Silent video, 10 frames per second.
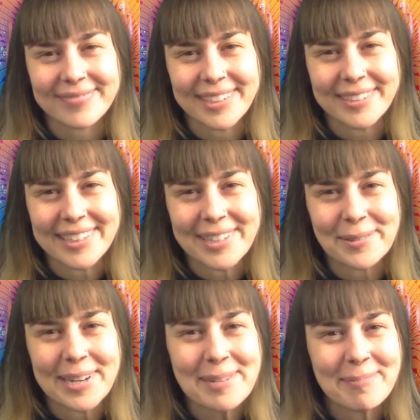You're in the
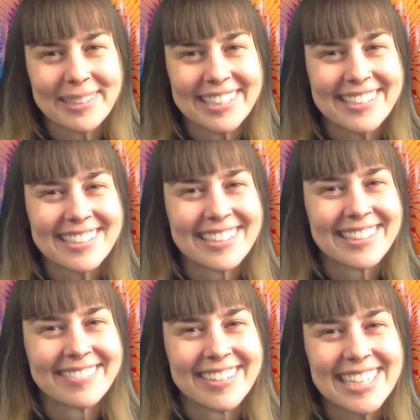right place at
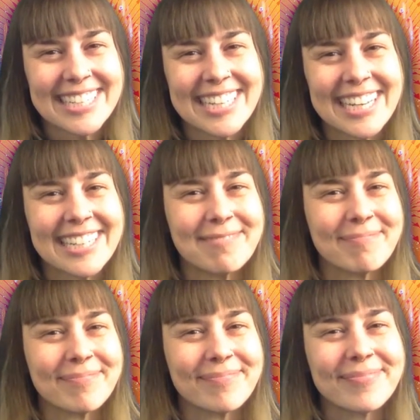the right
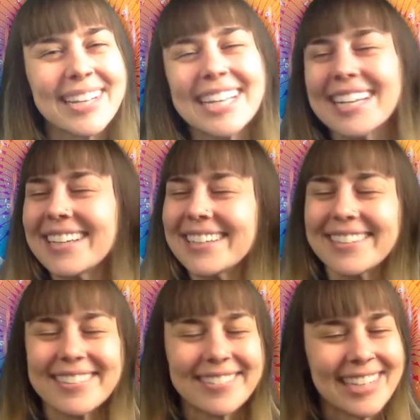time.
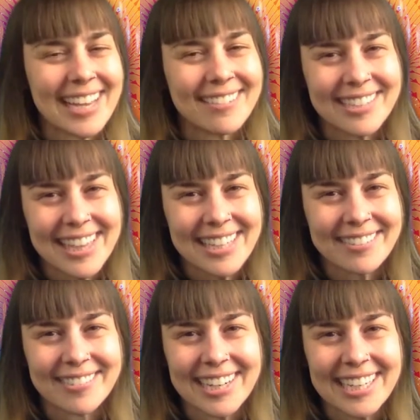You're doing
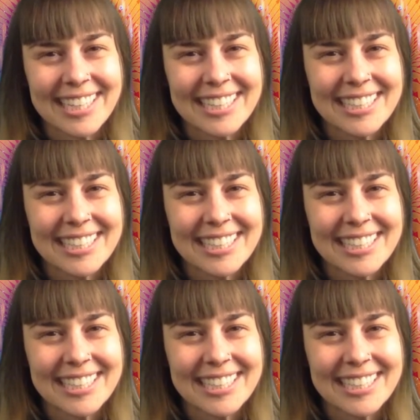everything right.